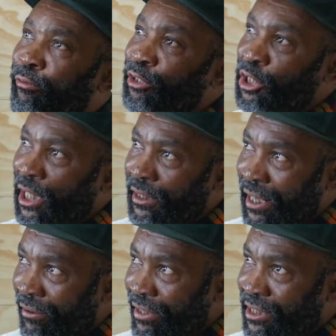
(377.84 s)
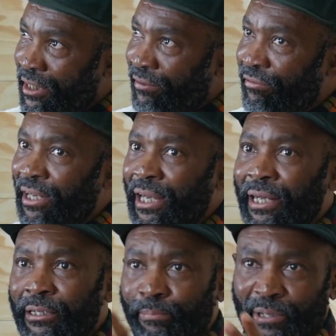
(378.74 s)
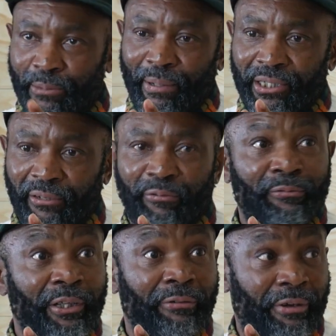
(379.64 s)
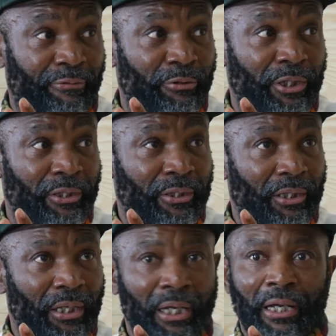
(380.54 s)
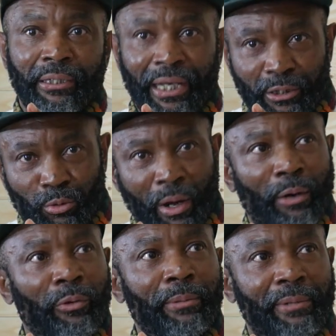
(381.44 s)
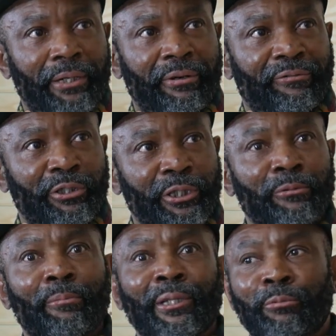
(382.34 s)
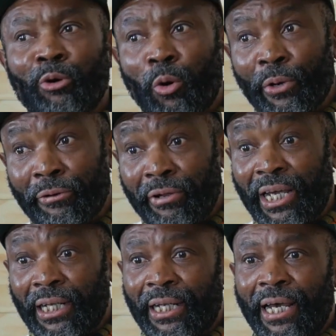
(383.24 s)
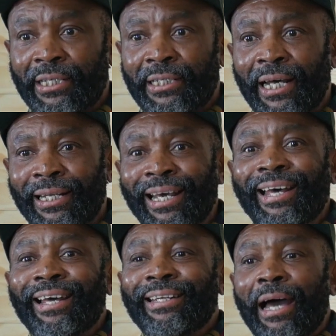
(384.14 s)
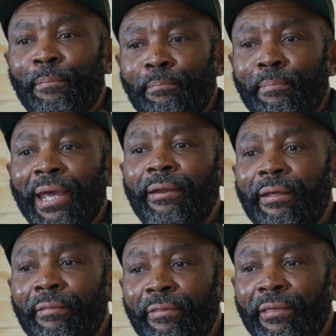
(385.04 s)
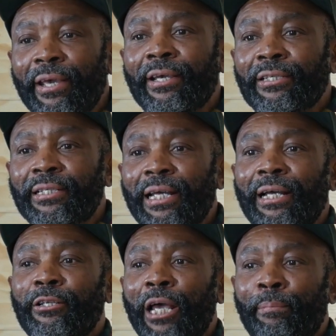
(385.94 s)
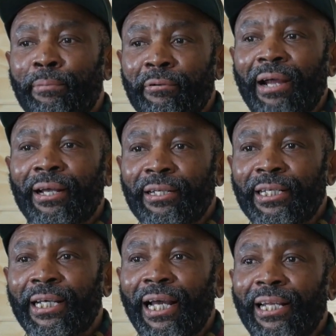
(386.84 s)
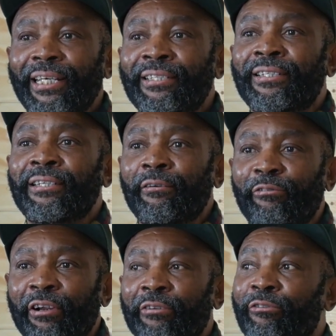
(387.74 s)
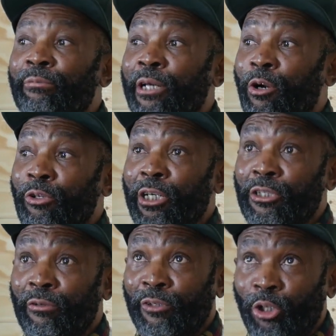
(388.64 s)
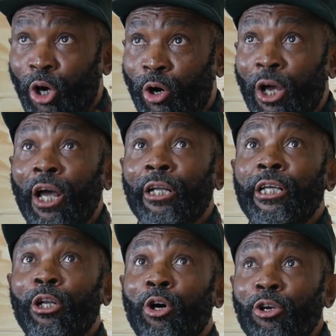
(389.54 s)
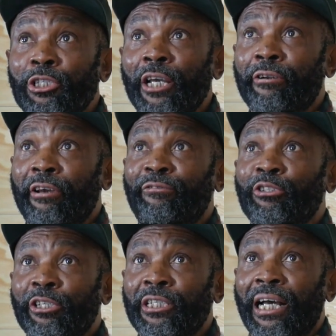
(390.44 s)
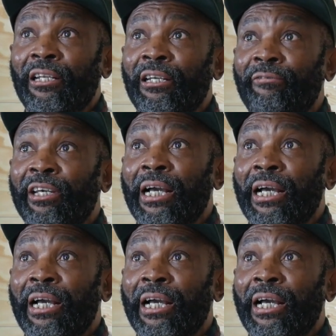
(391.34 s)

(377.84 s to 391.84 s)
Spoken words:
official narrative and the perspective of the refugees. That's why we made refugees movements, because we realized that there are many things that practically is different from the context of the law. The law says refugees can live in